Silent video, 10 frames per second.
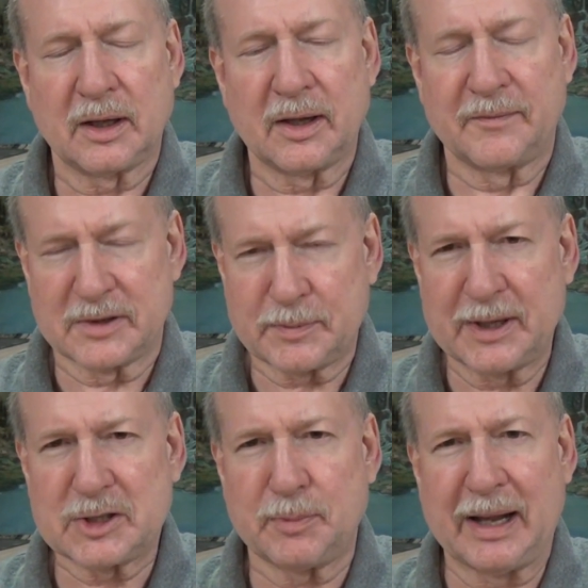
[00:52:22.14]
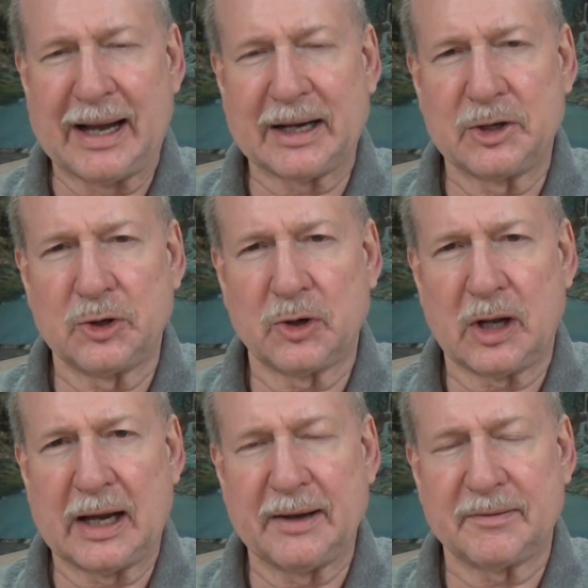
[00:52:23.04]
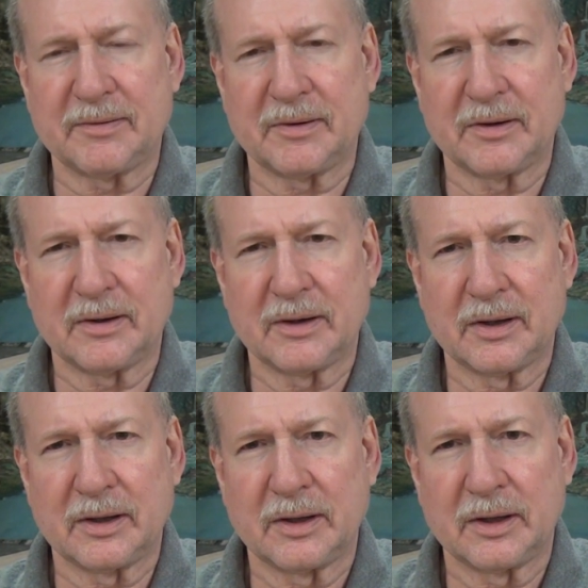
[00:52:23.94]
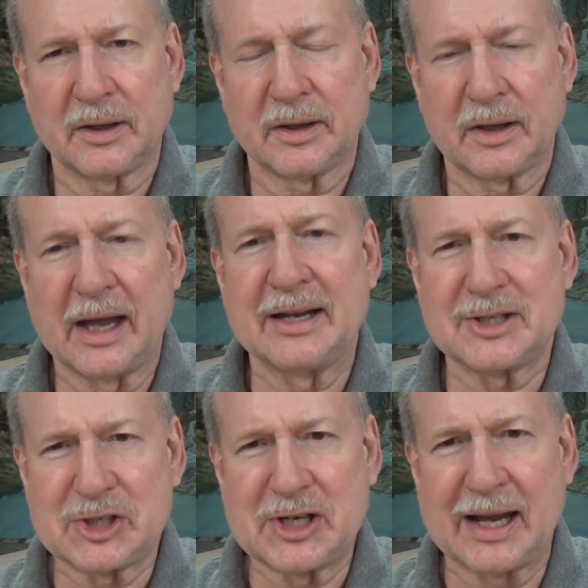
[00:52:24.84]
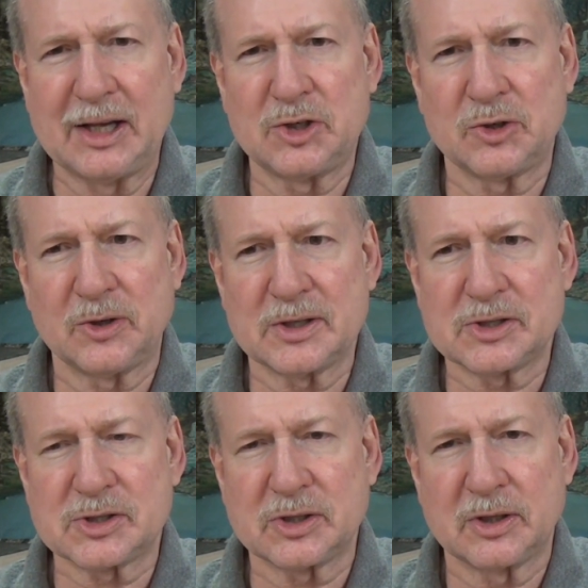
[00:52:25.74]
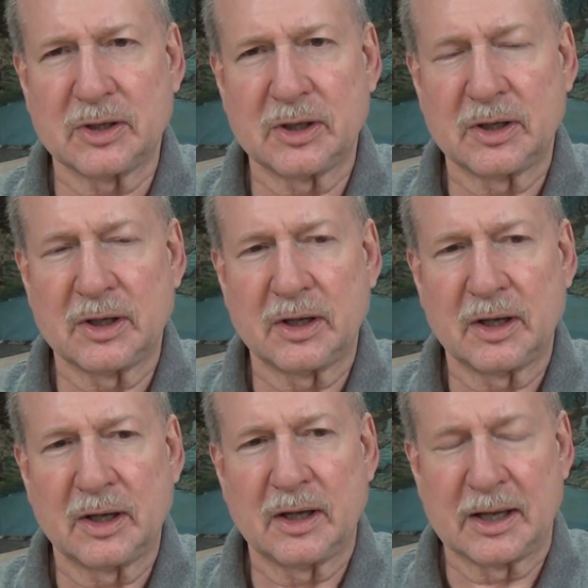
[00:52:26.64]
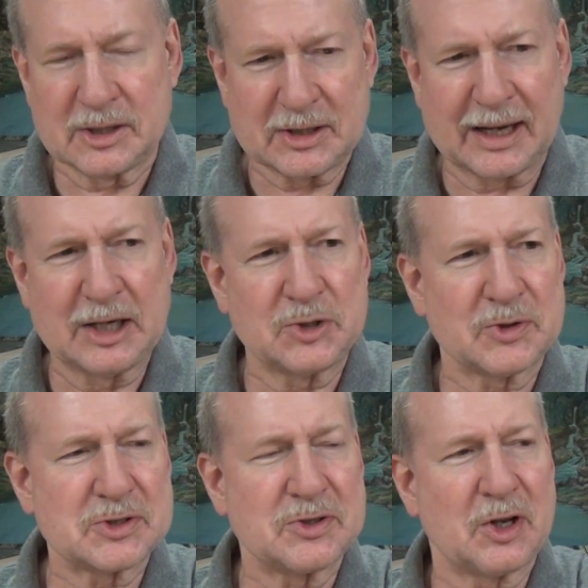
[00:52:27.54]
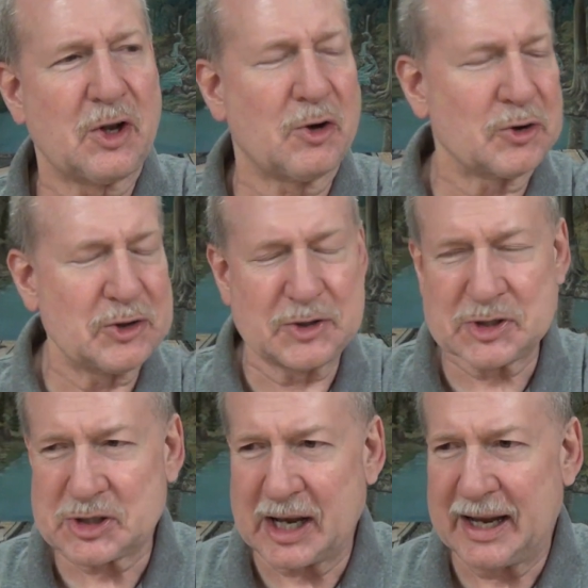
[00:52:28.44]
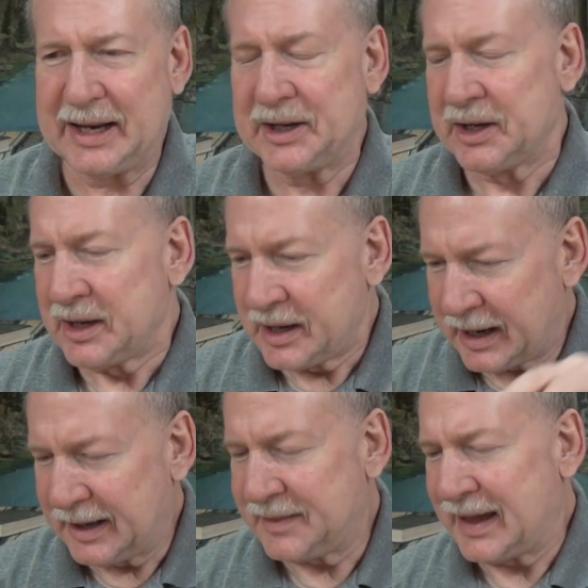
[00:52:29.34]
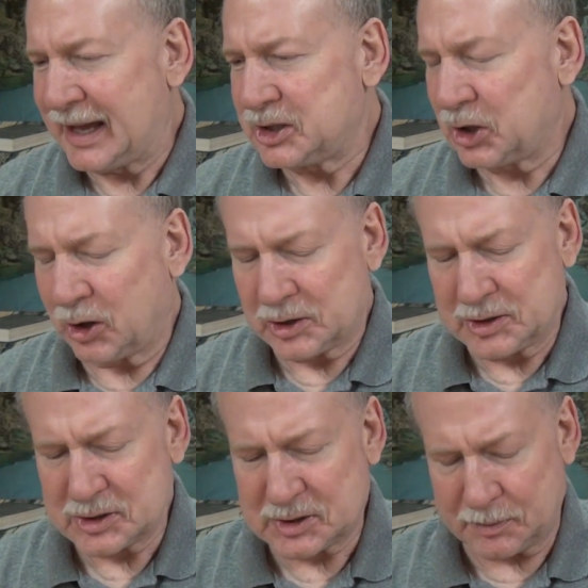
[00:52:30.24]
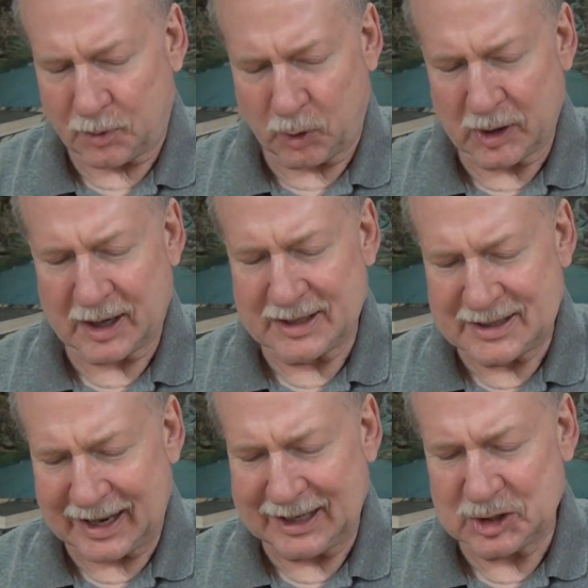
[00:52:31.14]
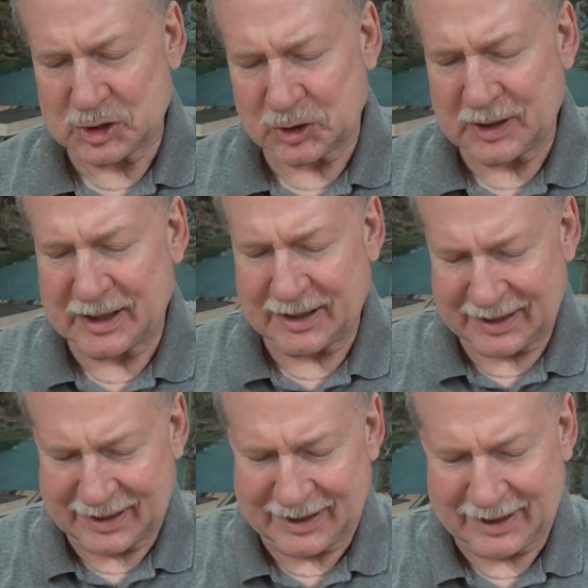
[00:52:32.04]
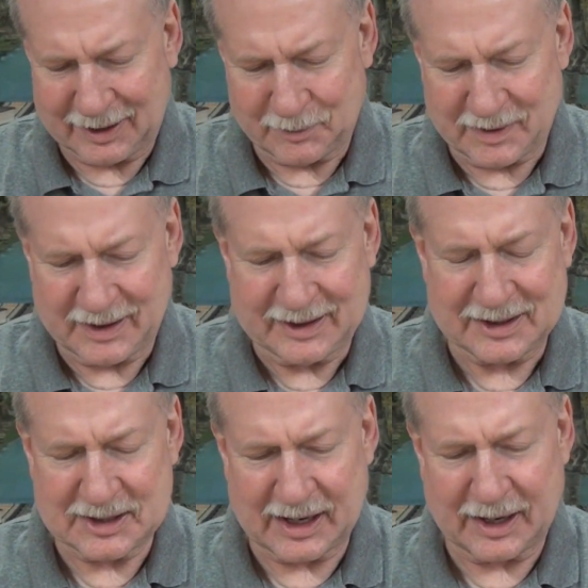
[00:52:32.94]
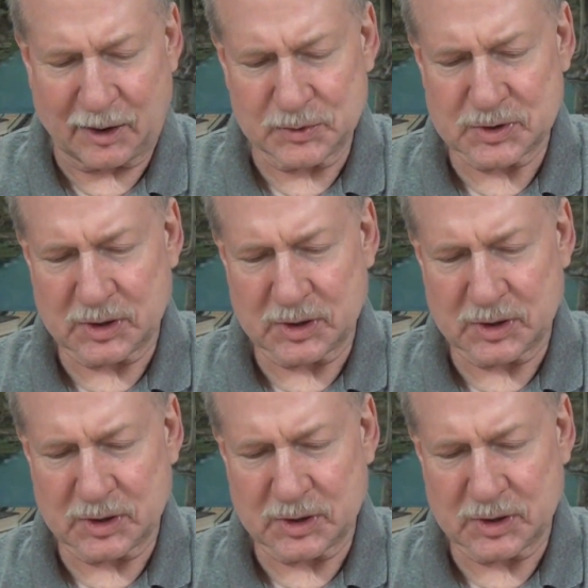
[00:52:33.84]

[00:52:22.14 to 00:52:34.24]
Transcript: if it's pitch black in your life and it's dangerous. It's dangerous, and the longer you stay in that darkness, the more danger um, it entails.